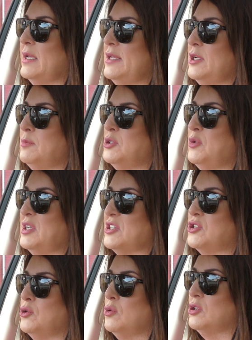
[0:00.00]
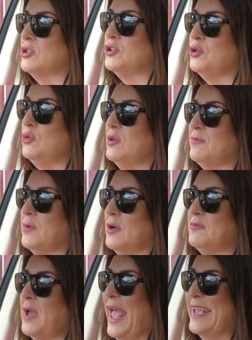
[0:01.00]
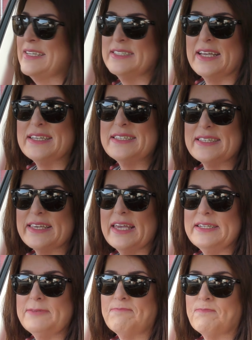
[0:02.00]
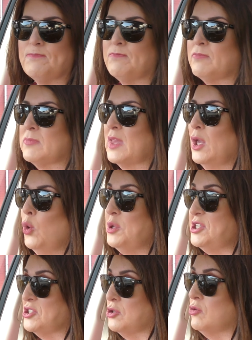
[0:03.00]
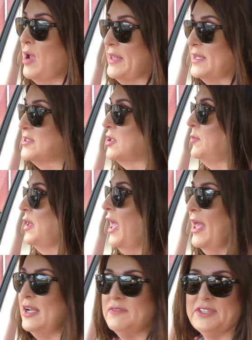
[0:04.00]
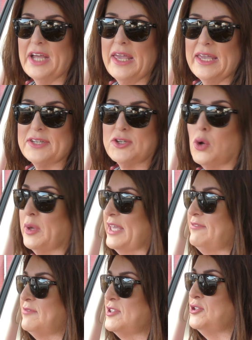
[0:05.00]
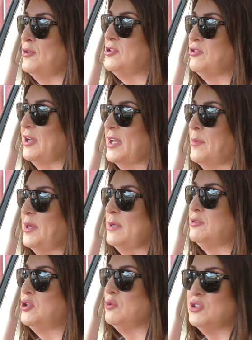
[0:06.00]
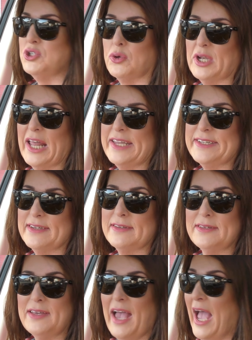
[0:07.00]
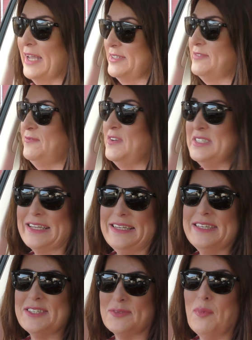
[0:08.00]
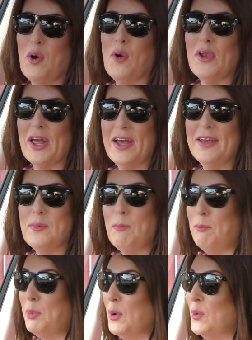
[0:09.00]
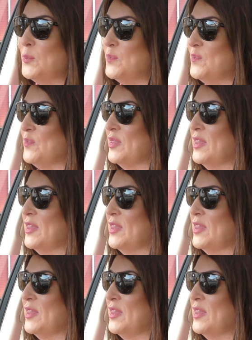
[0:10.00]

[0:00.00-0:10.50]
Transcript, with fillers: Between a stone or two of excess skin, which is great. That's going to be a hell of a diet, going in for surgery and coming out 2 stone lighter and physically smaller. Boom.